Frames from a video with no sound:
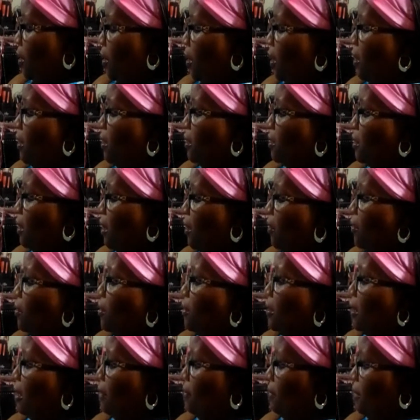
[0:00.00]
in this
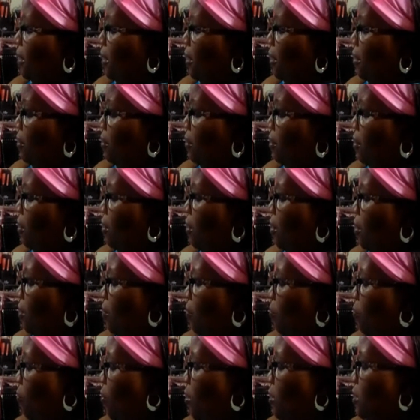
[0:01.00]
area that I'm in,
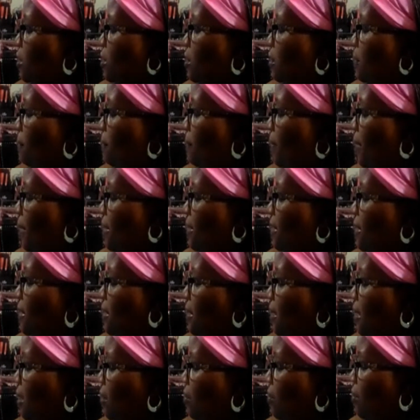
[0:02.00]
what's the
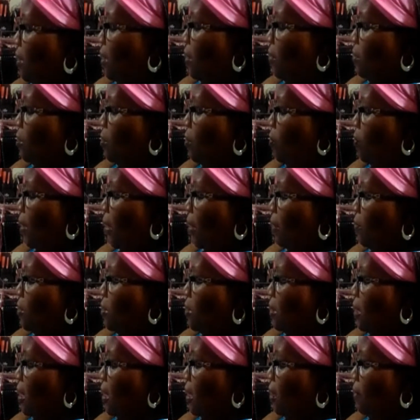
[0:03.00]
best internet. So what I was
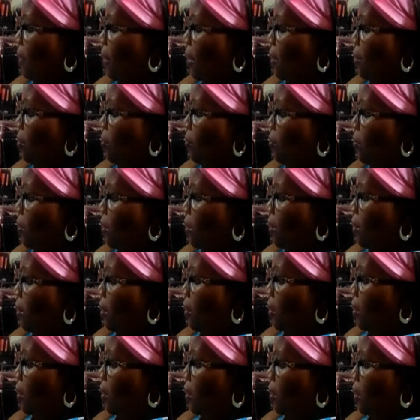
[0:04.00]
thinking about doing,
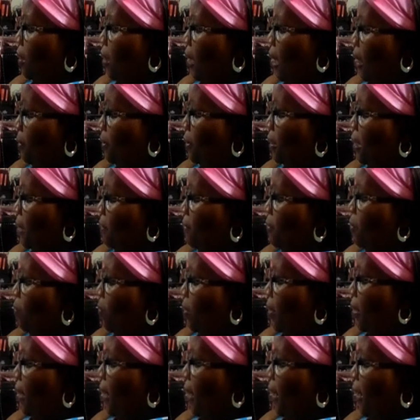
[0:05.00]
I'm going to keep the
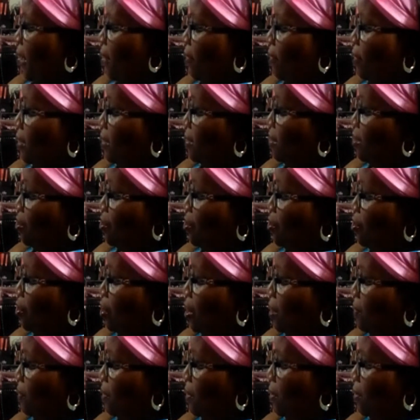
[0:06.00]
one that I have because it's
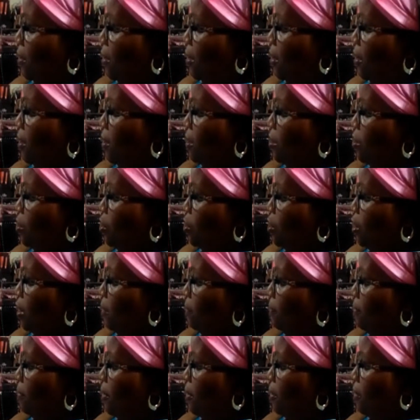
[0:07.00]
cheap internet. It's
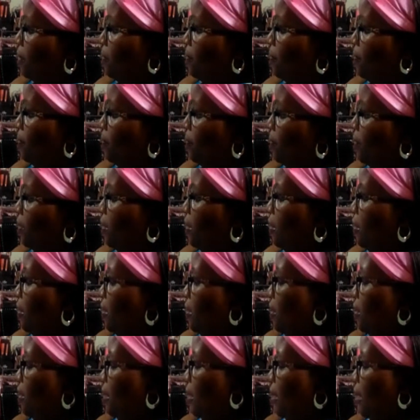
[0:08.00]
cheap, but
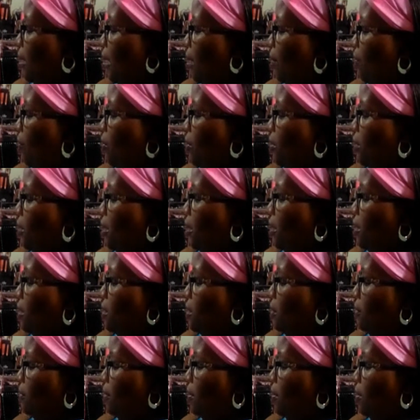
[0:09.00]
I want to get
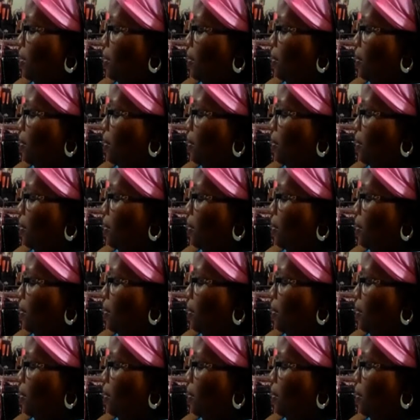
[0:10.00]
some